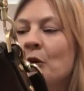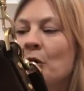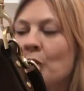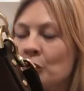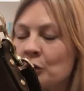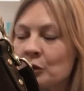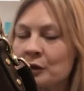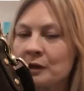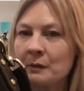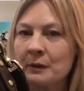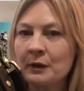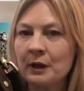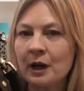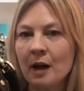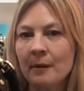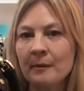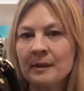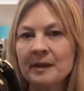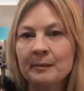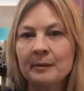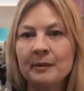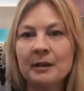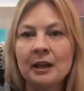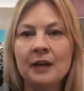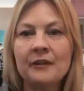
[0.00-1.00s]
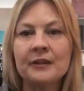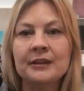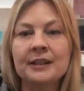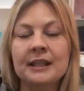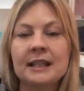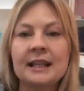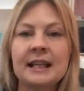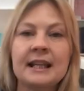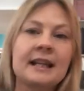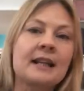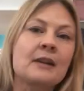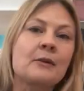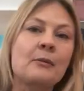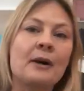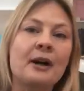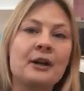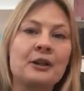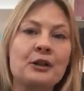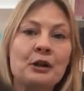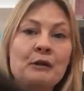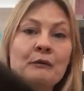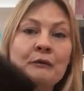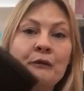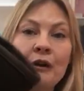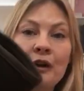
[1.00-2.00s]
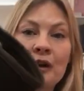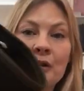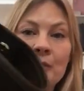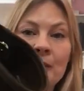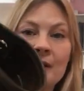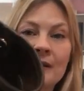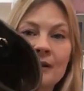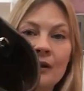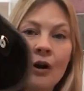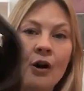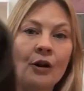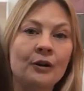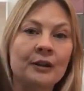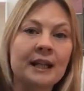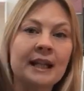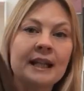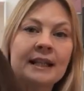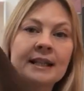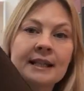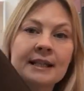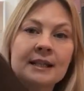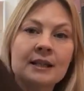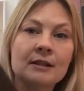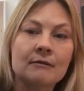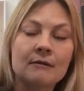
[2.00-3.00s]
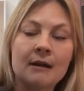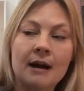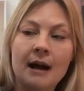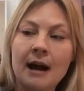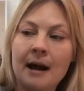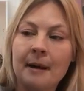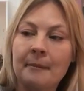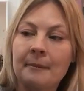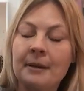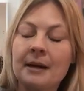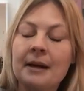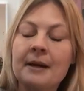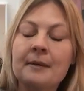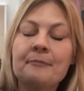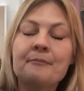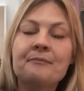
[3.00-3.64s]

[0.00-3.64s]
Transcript: Also in the comments below, there's a link where you can follow us on Instagram.